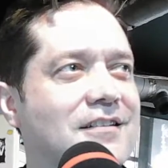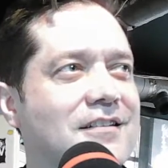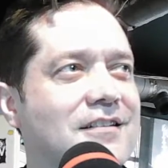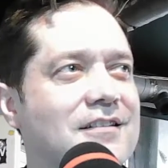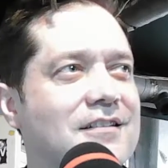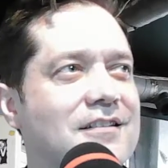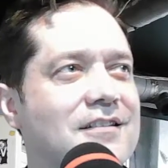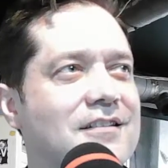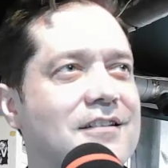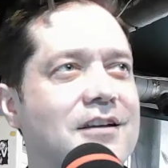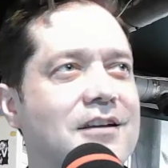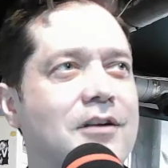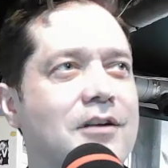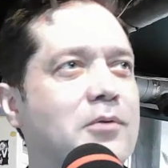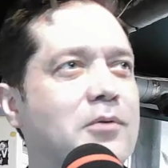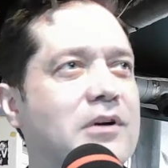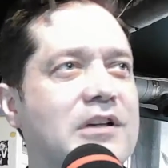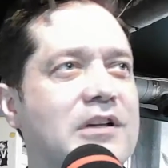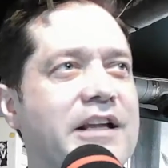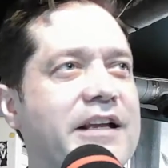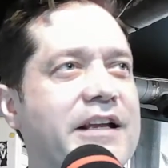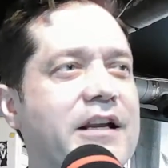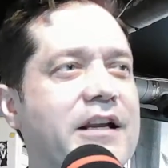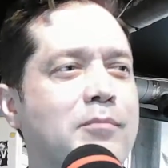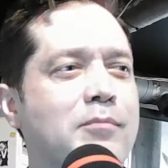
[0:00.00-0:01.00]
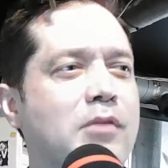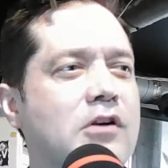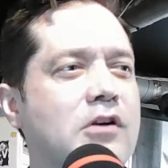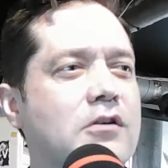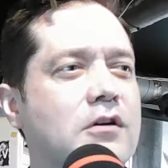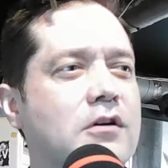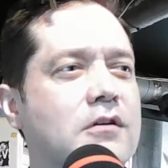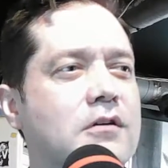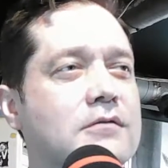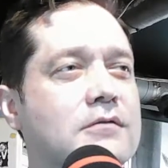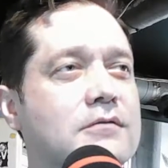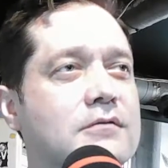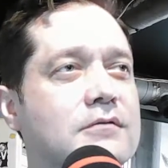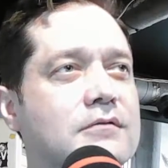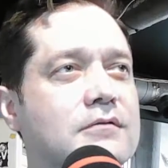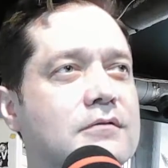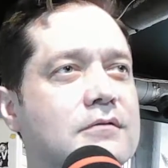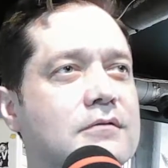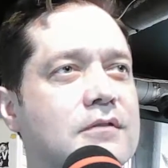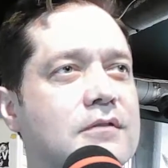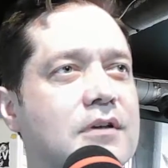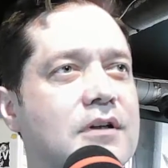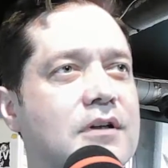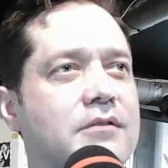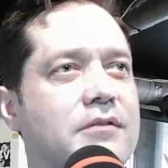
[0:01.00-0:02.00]
You don't want a lady boner?
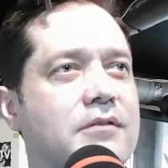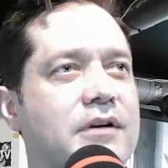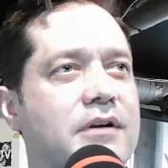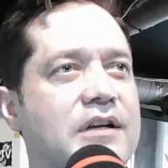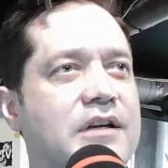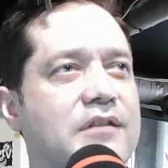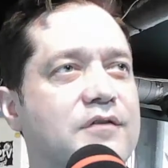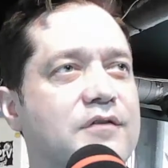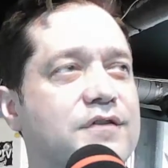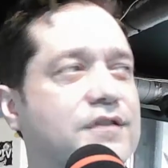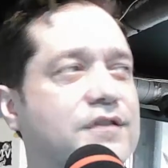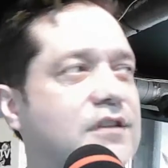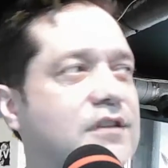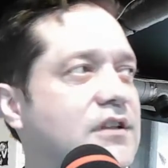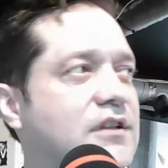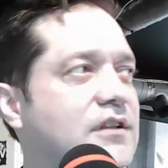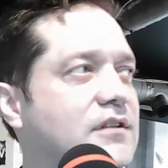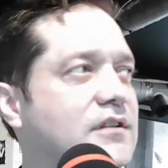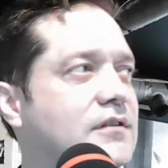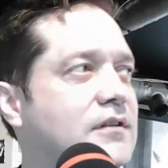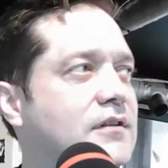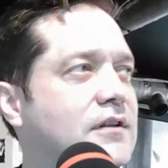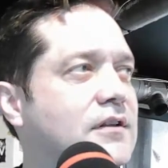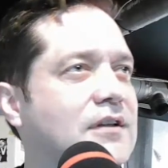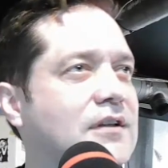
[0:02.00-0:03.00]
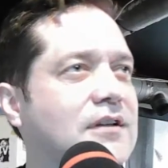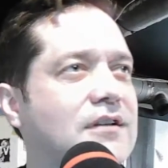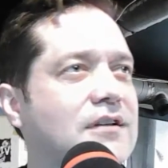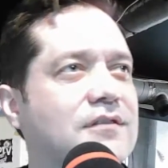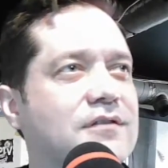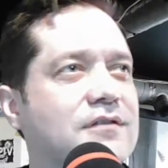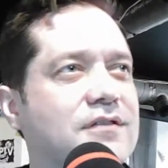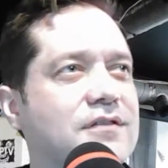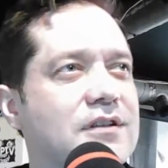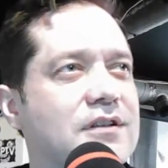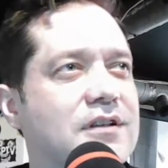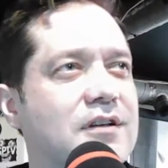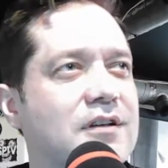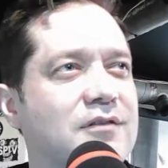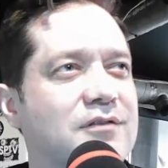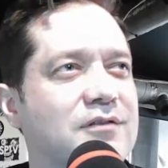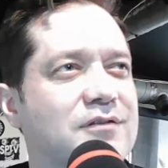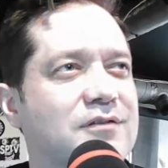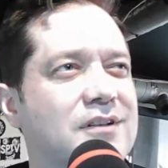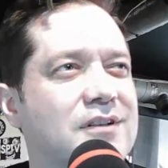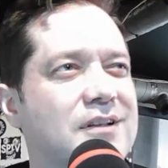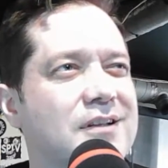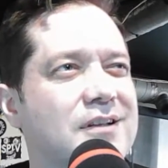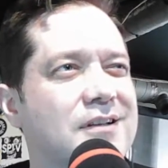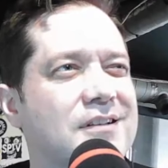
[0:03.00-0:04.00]
All right, fine.
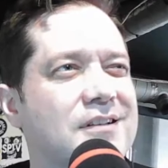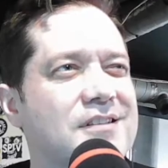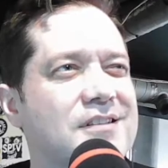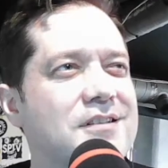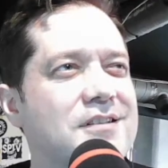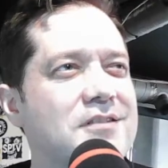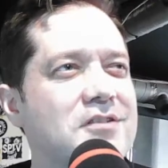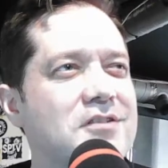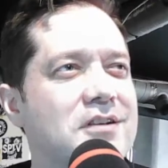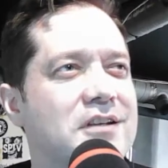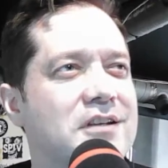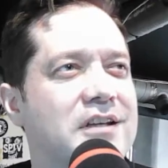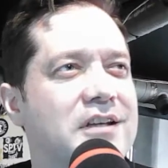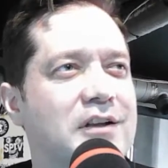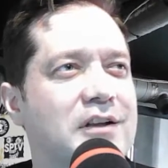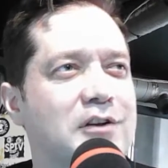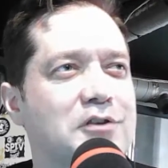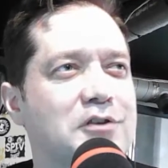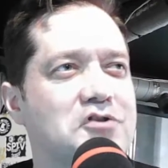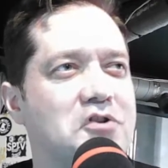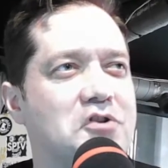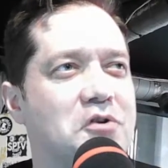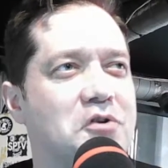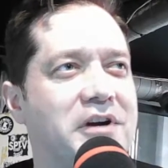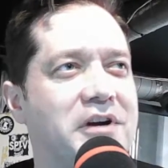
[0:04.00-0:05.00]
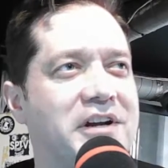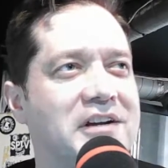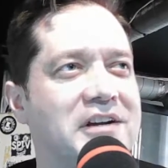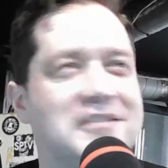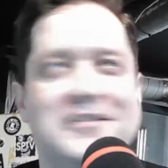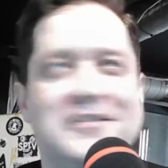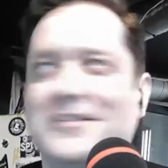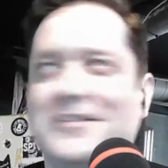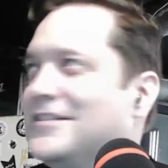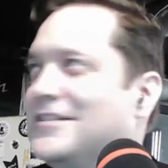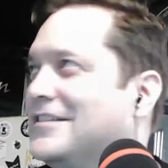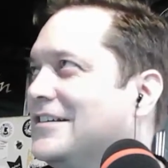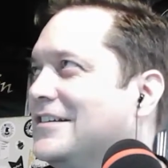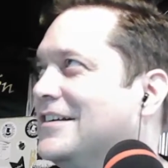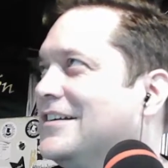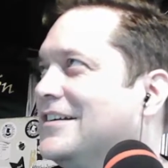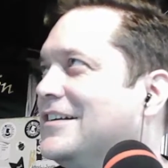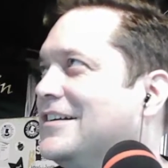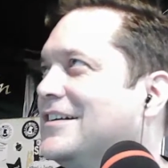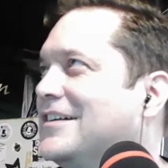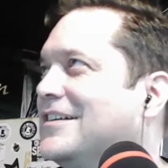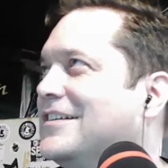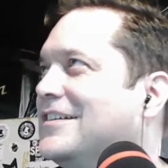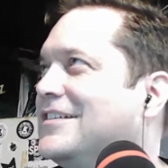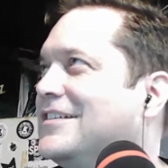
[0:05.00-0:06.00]
Fucking such a killjoy. God.